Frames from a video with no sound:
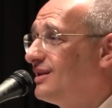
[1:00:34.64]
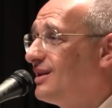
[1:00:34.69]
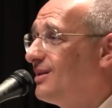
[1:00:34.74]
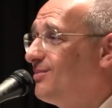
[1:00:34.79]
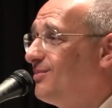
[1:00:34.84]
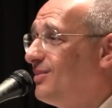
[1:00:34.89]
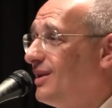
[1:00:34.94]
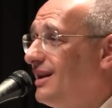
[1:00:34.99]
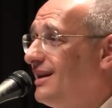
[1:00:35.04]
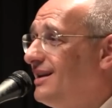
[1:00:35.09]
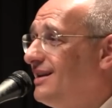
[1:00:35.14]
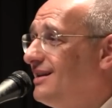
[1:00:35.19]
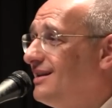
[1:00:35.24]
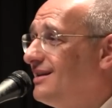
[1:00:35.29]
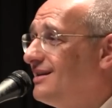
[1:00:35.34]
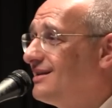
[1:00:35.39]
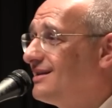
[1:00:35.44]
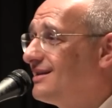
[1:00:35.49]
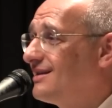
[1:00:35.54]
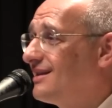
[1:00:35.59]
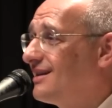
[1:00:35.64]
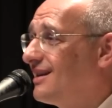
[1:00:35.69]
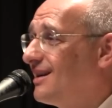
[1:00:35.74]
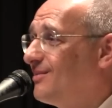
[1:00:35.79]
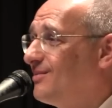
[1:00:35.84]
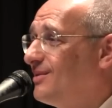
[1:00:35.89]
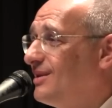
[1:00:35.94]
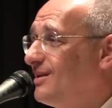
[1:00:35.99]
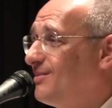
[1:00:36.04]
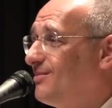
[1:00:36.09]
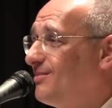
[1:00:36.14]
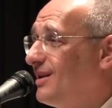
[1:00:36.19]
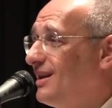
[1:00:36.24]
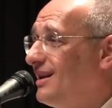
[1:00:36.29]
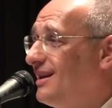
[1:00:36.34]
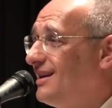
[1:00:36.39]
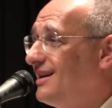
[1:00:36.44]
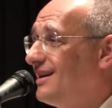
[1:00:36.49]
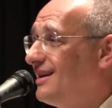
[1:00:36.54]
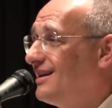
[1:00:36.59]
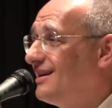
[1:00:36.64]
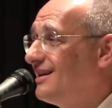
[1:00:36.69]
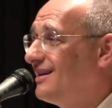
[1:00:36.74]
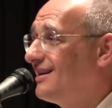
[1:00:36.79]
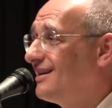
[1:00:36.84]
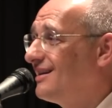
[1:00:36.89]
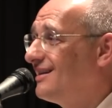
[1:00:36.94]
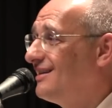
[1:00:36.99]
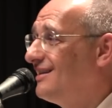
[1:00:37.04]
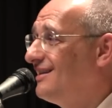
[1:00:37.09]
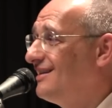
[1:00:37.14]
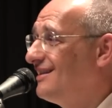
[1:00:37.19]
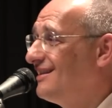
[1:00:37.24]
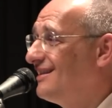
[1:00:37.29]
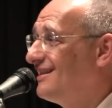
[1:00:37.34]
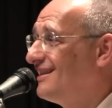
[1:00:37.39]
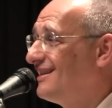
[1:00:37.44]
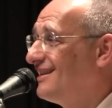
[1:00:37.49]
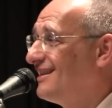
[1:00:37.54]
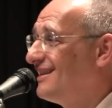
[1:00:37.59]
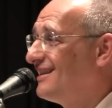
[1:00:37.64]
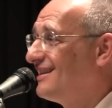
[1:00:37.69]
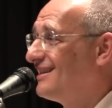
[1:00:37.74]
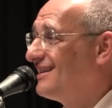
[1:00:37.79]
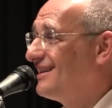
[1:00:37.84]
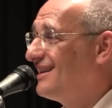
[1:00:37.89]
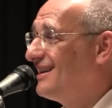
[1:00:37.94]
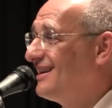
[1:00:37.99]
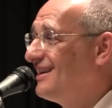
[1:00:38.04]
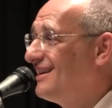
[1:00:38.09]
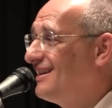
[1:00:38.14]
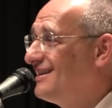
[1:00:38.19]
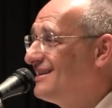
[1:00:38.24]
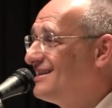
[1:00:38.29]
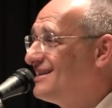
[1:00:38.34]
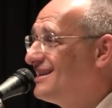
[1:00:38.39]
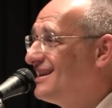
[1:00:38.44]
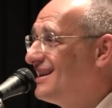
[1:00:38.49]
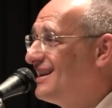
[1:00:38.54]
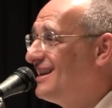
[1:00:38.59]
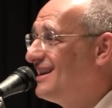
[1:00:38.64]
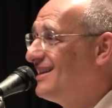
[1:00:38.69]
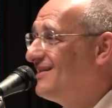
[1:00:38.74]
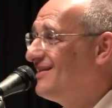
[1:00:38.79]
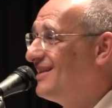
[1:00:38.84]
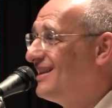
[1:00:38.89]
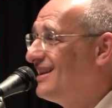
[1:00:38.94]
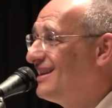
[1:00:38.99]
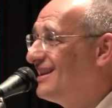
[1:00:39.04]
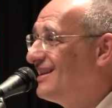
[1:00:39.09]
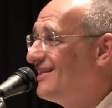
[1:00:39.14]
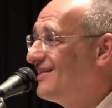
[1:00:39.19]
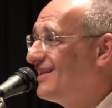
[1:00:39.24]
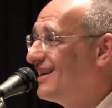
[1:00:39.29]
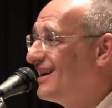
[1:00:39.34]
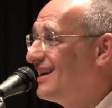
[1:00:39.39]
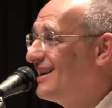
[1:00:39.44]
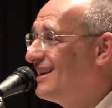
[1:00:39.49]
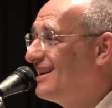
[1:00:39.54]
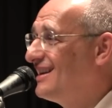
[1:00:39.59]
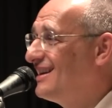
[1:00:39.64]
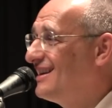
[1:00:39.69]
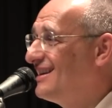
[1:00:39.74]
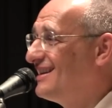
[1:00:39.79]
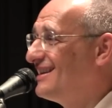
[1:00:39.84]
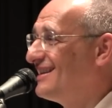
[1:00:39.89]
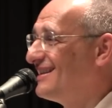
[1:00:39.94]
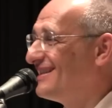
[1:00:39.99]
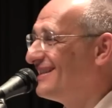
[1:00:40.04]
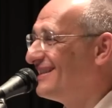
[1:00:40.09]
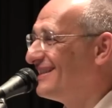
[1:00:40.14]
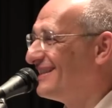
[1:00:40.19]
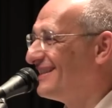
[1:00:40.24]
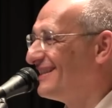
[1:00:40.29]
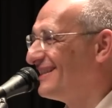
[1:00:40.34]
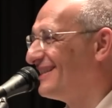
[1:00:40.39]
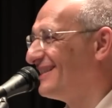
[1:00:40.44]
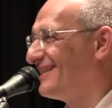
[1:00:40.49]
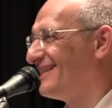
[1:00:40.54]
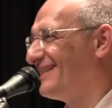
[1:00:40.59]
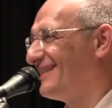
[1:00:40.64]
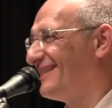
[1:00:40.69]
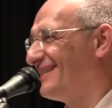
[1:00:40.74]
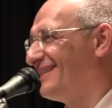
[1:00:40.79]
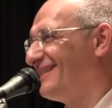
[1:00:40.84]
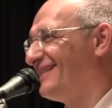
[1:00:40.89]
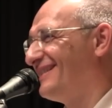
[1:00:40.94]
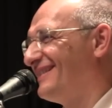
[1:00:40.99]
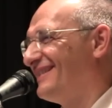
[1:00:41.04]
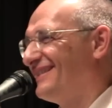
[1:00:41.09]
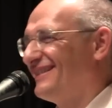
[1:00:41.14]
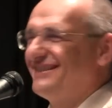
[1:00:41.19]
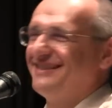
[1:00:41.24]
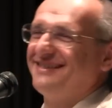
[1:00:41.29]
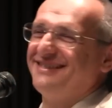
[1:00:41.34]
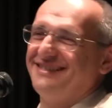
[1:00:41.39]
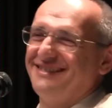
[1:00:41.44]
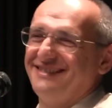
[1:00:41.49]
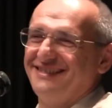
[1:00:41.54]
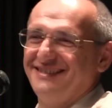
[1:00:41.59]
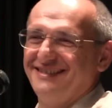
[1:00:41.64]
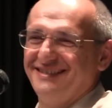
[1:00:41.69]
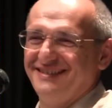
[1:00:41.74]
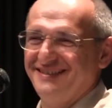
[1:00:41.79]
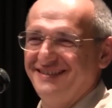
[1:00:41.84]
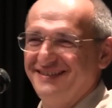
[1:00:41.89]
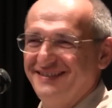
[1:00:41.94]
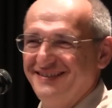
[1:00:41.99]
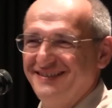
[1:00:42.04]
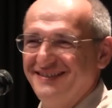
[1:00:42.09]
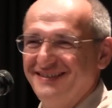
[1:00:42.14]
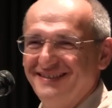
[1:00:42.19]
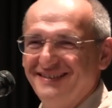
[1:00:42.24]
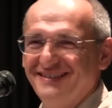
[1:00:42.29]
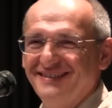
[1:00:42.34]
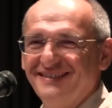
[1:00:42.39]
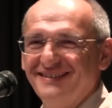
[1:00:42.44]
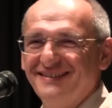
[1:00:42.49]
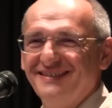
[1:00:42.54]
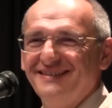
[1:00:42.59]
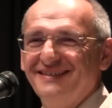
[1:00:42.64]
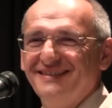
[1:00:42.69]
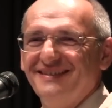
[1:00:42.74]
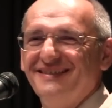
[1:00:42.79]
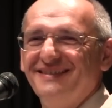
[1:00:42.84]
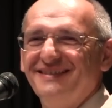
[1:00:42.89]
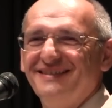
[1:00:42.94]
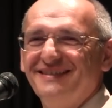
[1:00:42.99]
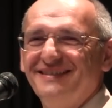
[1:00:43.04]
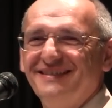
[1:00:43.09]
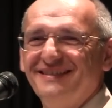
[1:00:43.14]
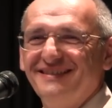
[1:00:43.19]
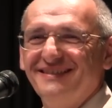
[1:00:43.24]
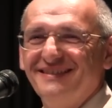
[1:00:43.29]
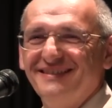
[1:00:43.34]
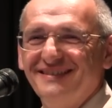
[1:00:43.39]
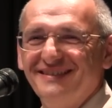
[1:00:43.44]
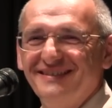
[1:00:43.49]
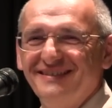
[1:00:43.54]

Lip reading: You may test me, or you may trust me, but yesterday I dreamt that a prince came to me on a white horse.